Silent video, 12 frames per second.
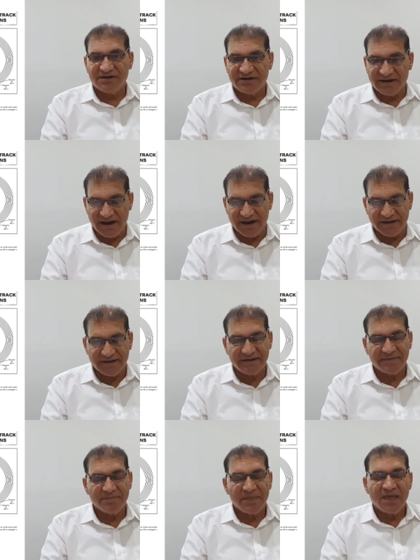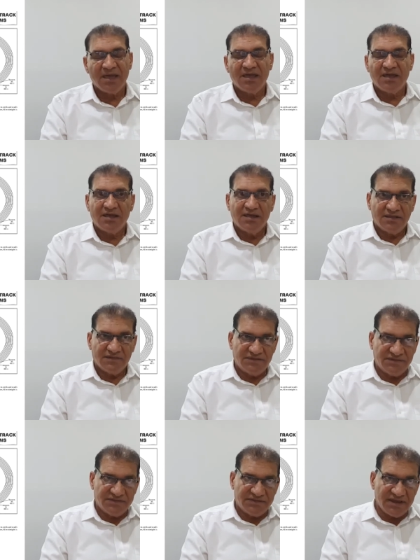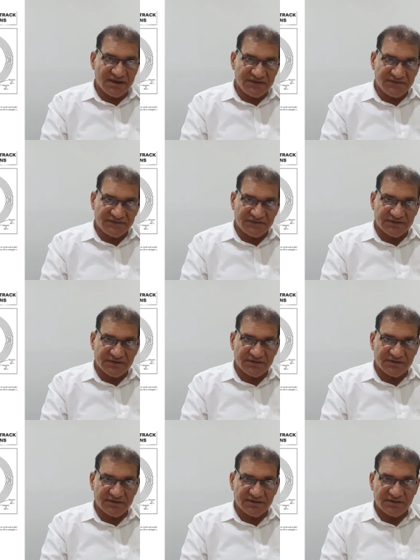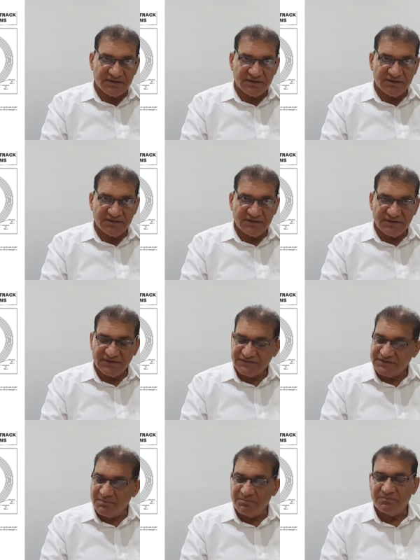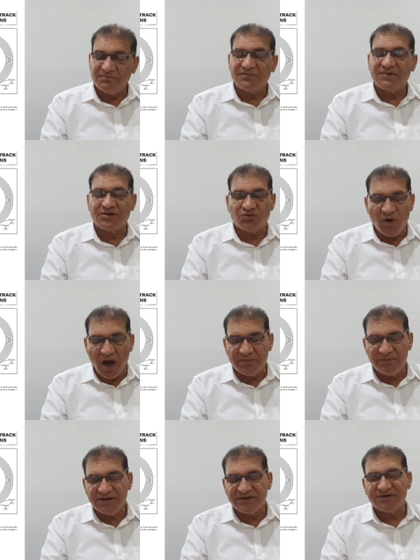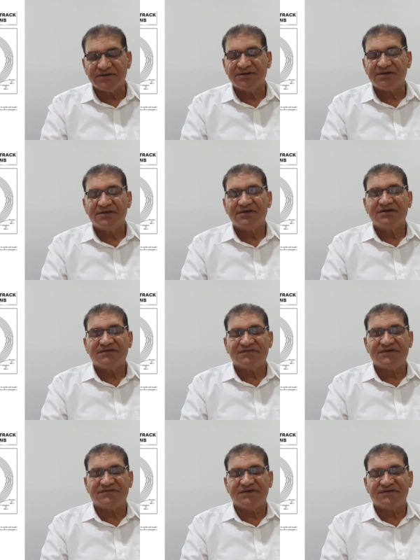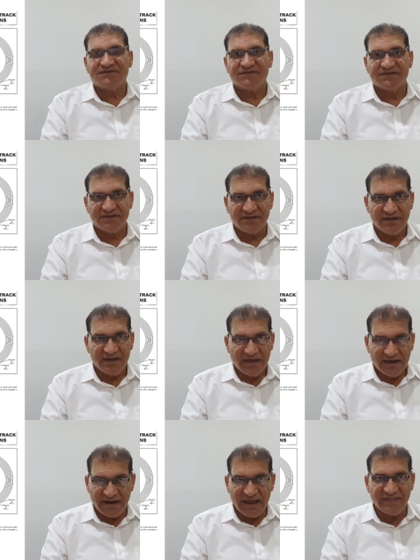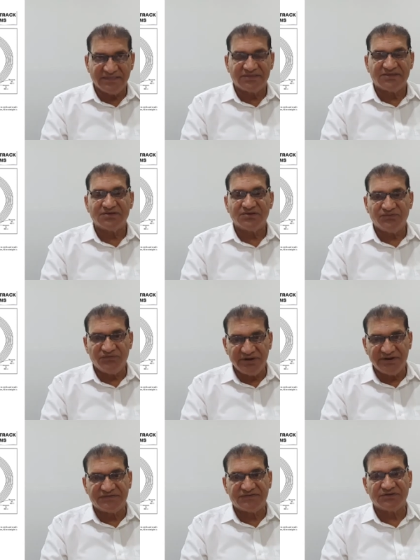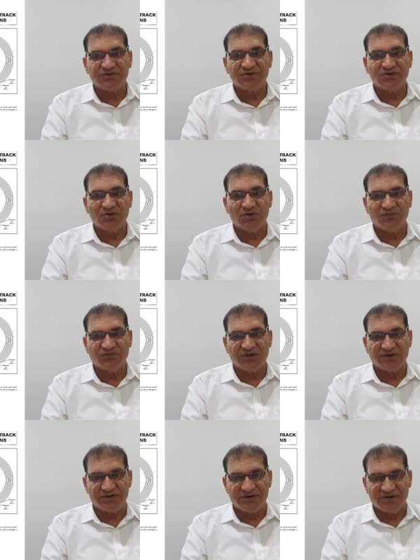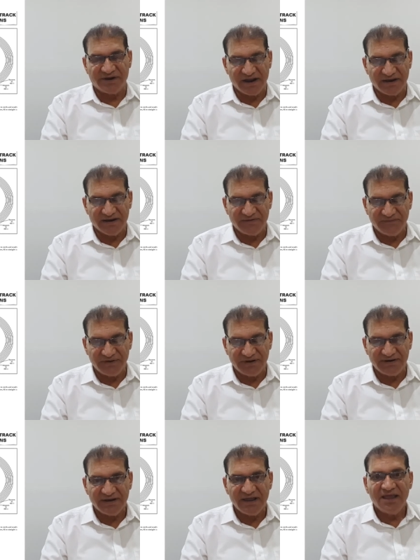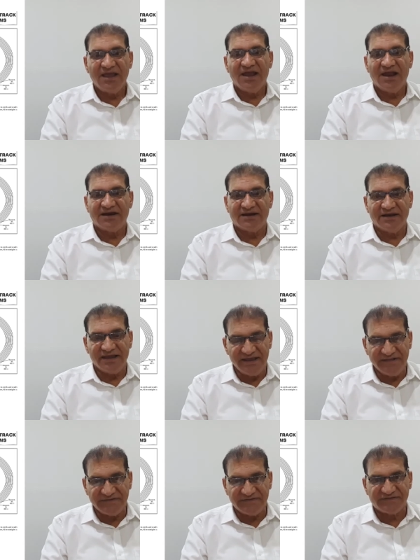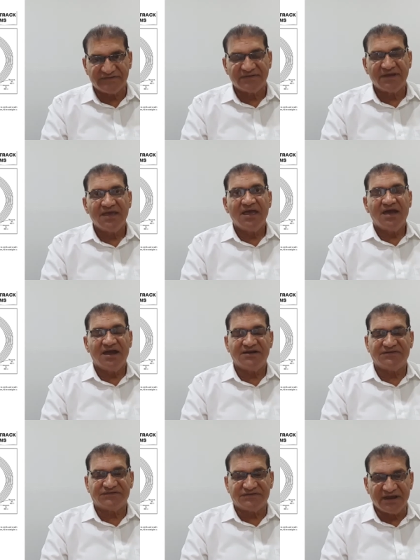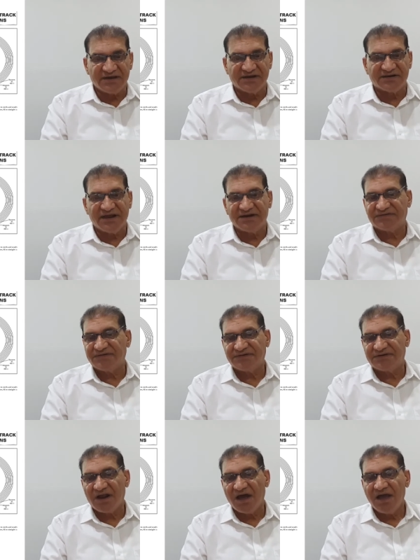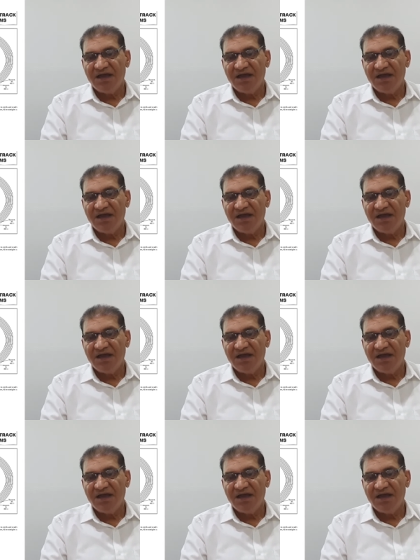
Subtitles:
track, there is some requirement such as length, width of the track and field, and lanes and stagger, etc.